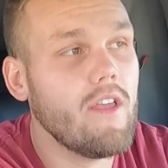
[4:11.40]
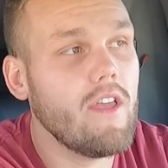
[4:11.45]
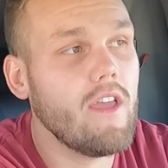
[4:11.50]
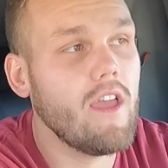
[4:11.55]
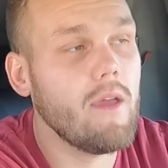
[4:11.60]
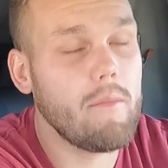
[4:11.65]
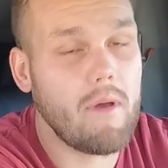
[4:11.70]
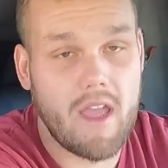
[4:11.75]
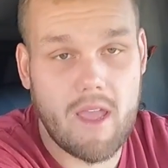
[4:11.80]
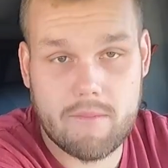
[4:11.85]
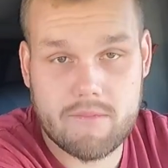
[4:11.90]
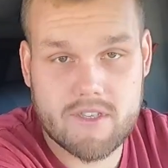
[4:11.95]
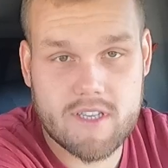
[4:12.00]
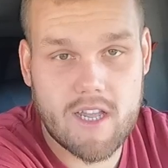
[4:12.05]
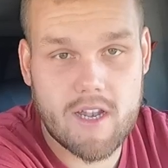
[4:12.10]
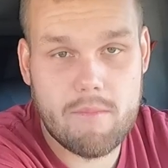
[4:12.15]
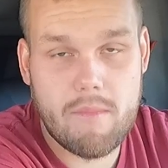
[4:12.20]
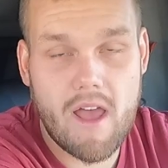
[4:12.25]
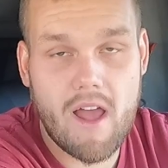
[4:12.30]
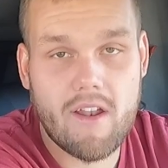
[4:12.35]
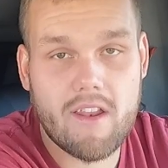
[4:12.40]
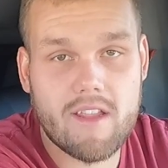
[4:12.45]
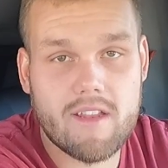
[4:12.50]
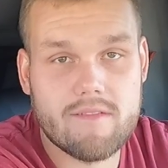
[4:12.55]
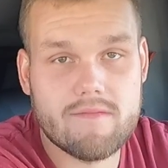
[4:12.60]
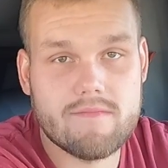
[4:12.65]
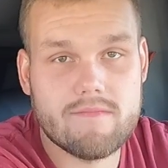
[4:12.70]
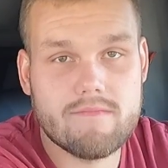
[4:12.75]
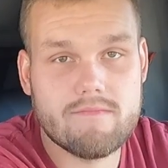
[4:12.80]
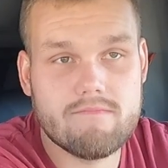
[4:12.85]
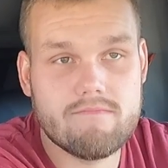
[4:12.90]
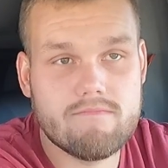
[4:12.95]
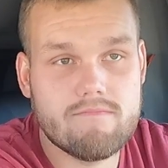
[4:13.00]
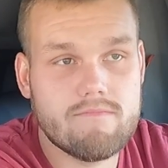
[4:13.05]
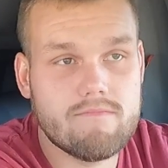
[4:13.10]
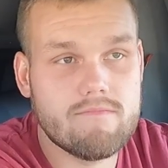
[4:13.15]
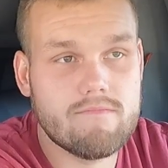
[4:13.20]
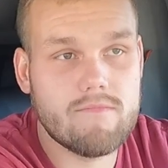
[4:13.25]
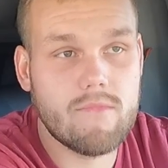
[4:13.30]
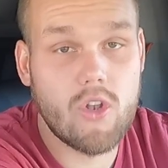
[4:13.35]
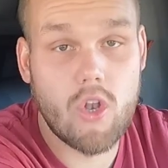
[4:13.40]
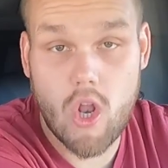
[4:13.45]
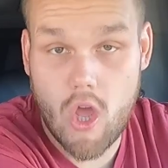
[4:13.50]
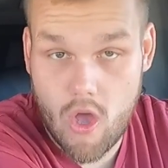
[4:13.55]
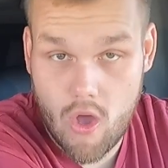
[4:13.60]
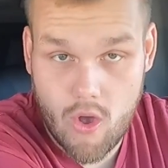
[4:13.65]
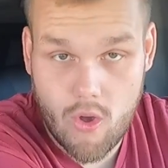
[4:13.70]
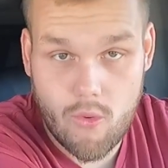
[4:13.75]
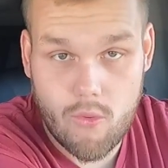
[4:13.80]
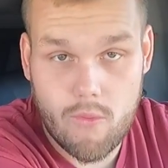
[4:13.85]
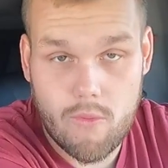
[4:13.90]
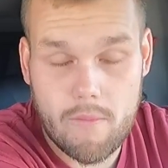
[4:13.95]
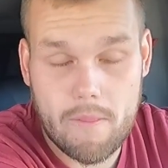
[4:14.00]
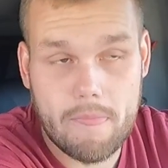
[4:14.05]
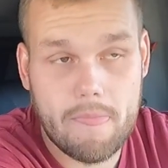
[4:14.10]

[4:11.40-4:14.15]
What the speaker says: Am I upset about it? No.